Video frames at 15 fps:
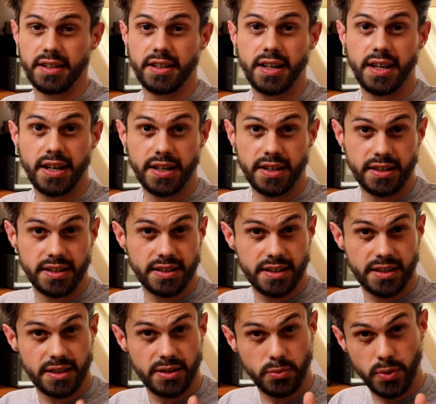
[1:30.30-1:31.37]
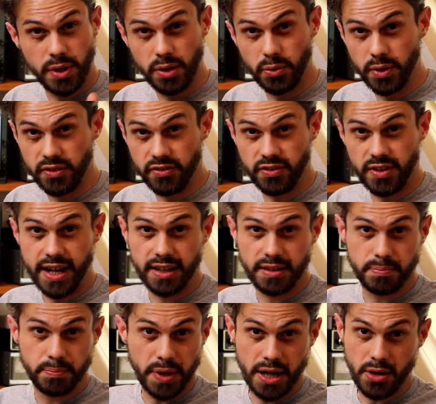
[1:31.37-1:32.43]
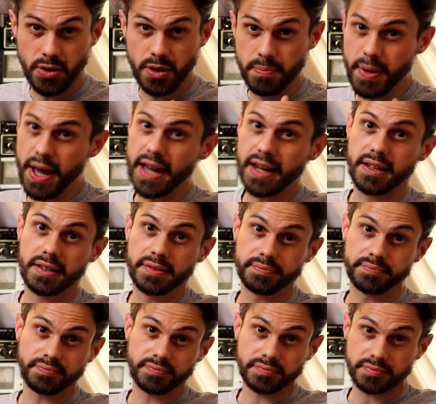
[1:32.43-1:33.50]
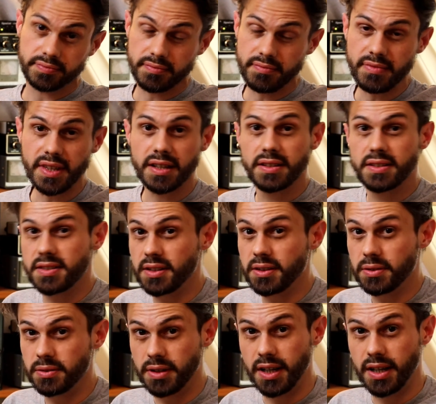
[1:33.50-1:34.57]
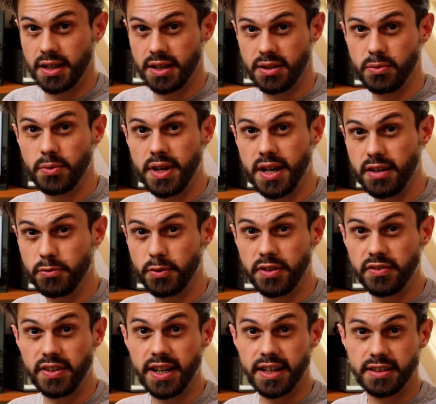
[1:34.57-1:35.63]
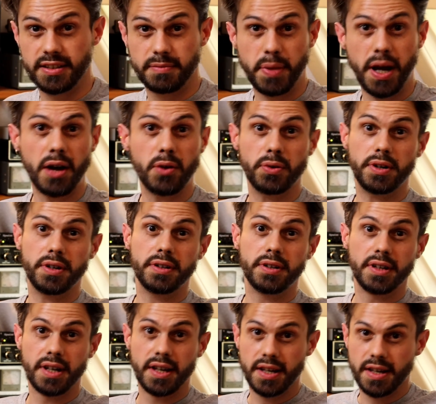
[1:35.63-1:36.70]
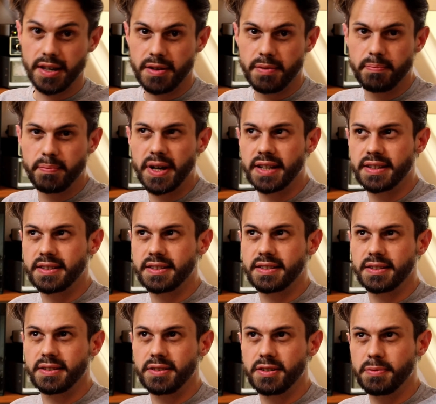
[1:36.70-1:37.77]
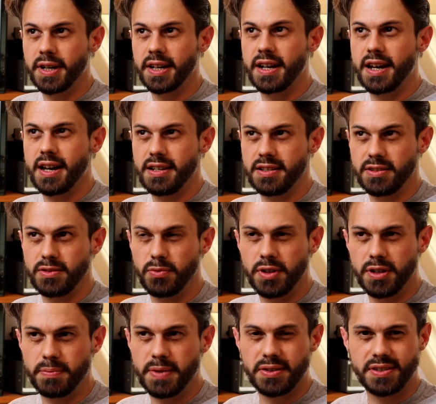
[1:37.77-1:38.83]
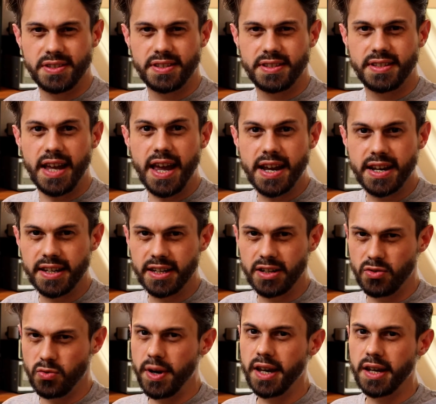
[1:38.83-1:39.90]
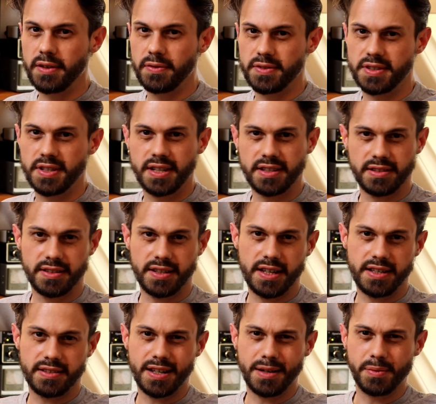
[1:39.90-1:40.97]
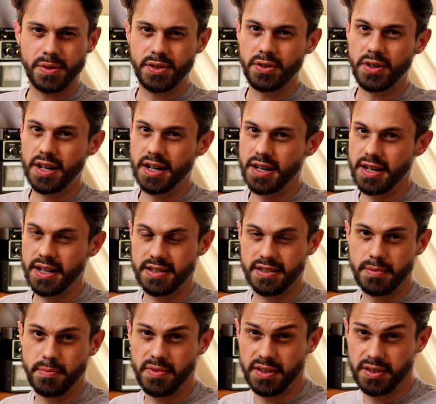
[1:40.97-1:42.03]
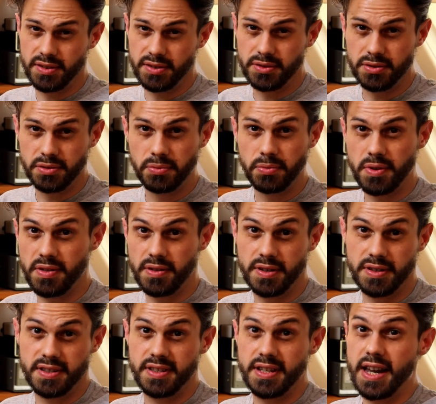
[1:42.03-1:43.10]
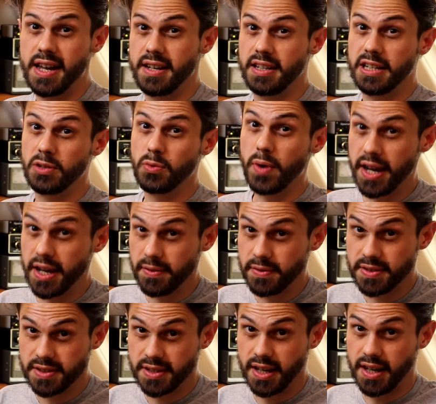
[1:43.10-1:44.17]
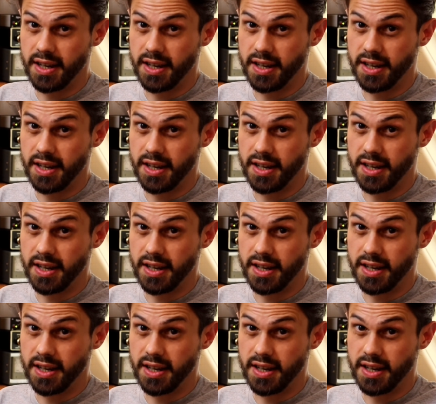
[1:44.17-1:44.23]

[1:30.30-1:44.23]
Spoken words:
and will reflect power back. So we have reflected power. But you might ask, what about standing waves? Doesn't SWR have something to do with standing waves?